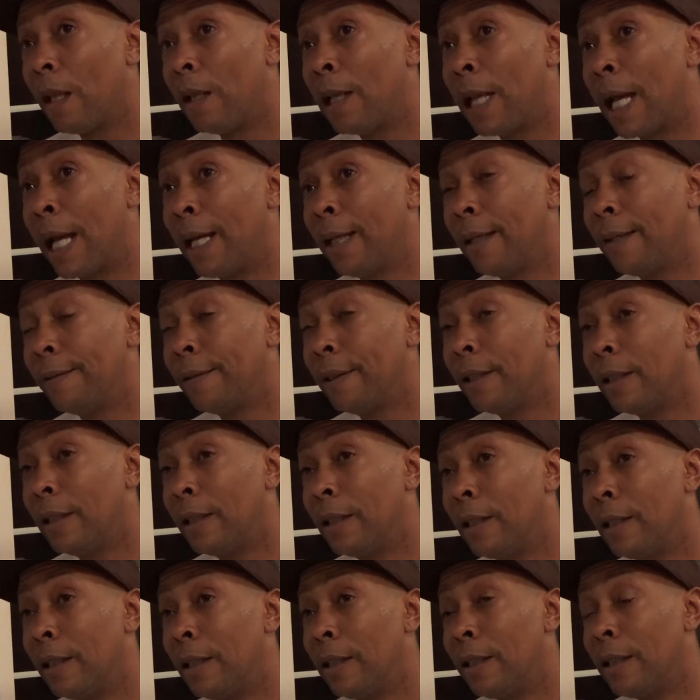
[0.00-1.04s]
Like
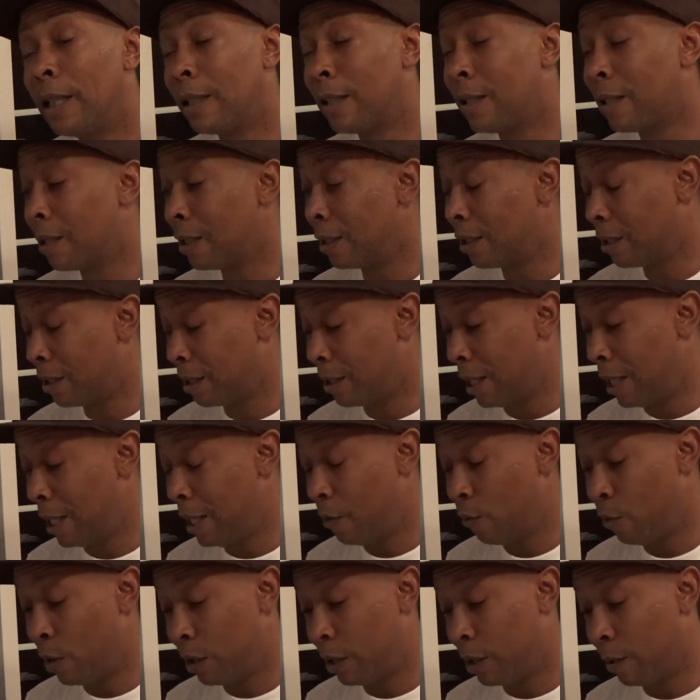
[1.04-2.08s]
this
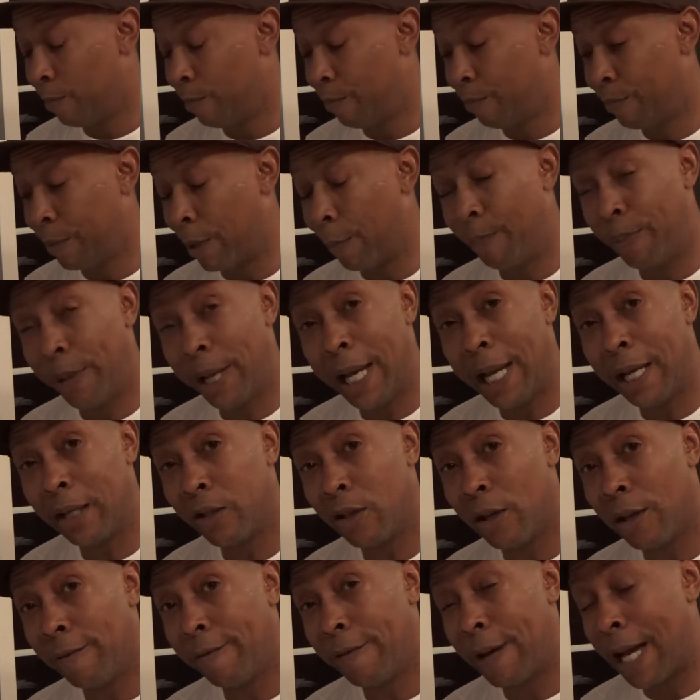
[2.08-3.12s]
thing with the
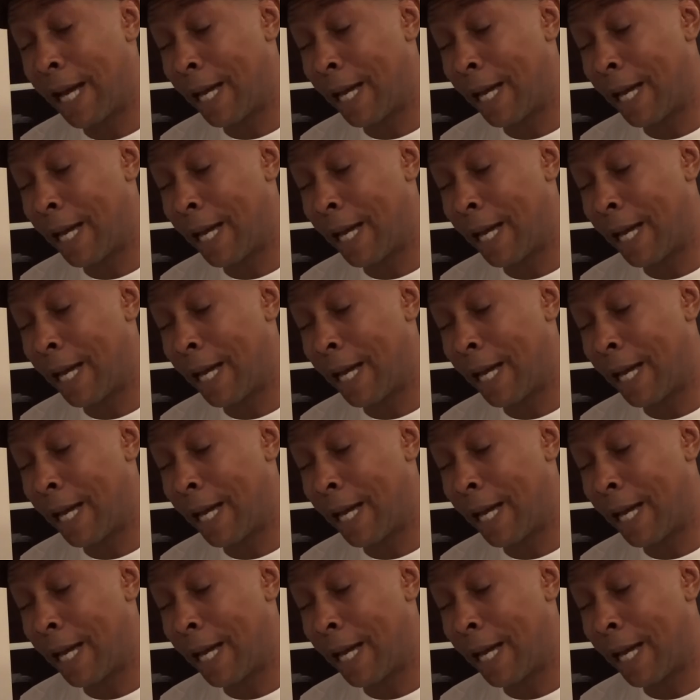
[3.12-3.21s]
pants off our